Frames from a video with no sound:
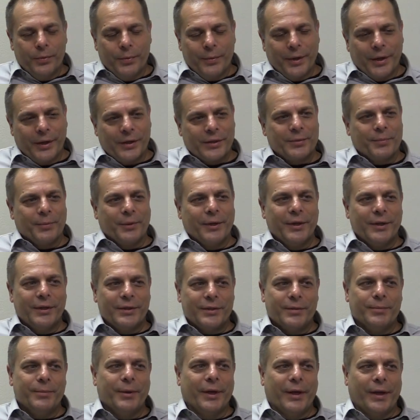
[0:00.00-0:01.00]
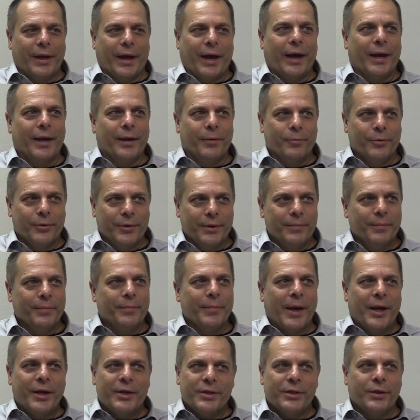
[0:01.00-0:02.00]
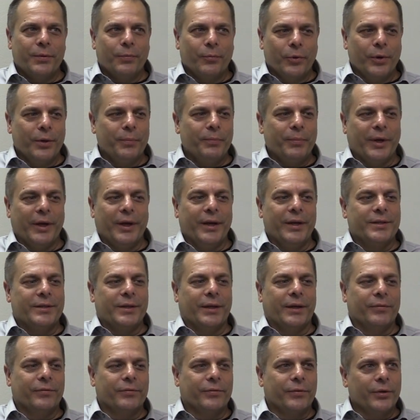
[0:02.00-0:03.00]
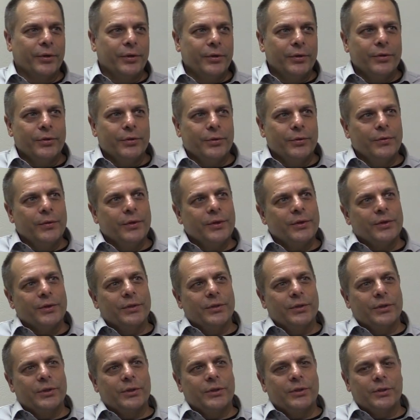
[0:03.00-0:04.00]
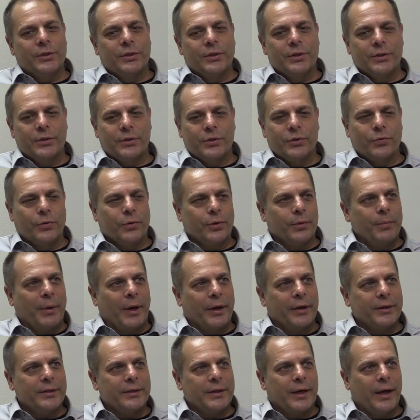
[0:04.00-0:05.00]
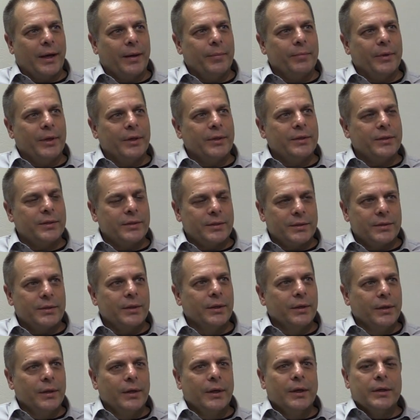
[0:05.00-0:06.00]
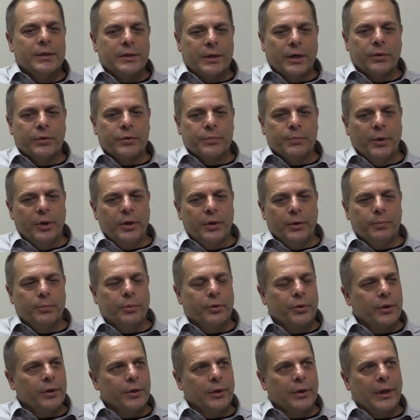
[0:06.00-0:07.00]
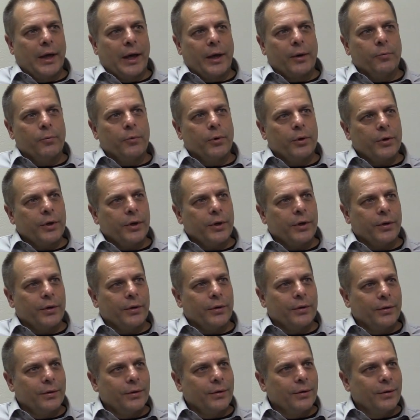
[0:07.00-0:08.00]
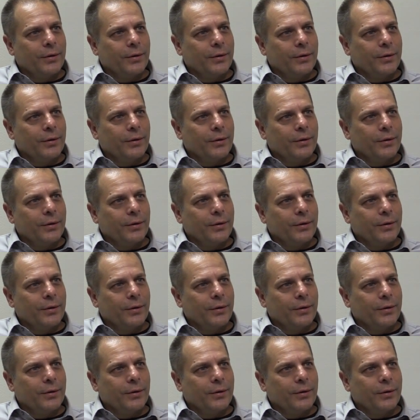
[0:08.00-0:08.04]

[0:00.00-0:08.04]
you've been explaining to me, I would imagine it wouldn't be easy. And for you to do this in this short amount of time, that tells me you put in a lot of work here.